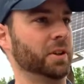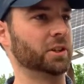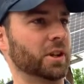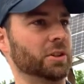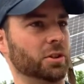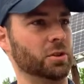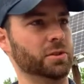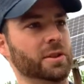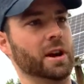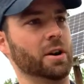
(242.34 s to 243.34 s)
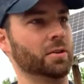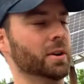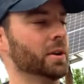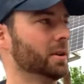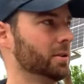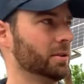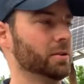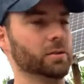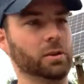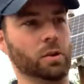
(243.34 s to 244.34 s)
fish can choose now,
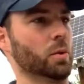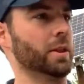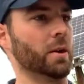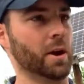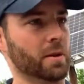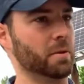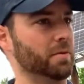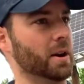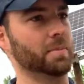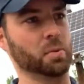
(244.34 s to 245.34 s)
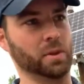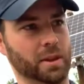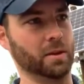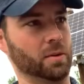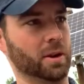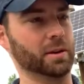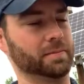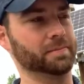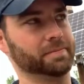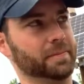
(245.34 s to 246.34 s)
you know, when they want to move up, when they want to,
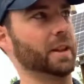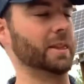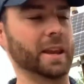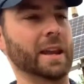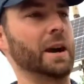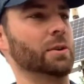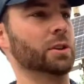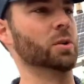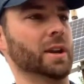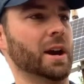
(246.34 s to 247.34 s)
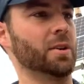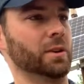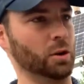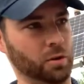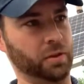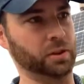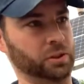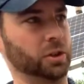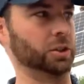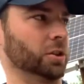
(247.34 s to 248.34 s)
like they can always go down and over a
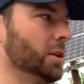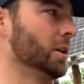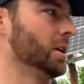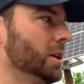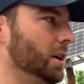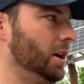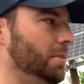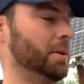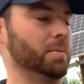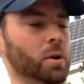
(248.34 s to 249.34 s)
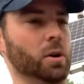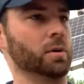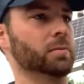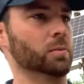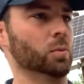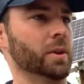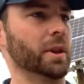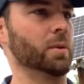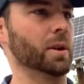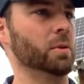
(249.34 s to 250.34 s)
structure, but more when
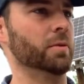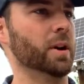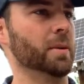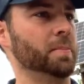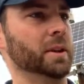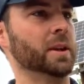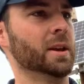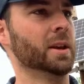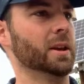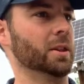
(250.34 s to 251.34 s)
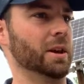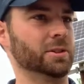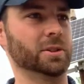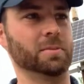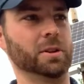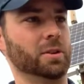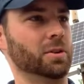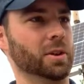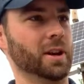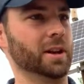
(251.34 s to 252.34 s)
they want to move up, and it allows them to
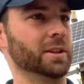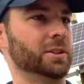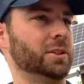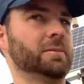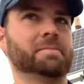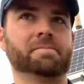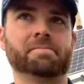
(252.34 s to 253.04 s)
utilize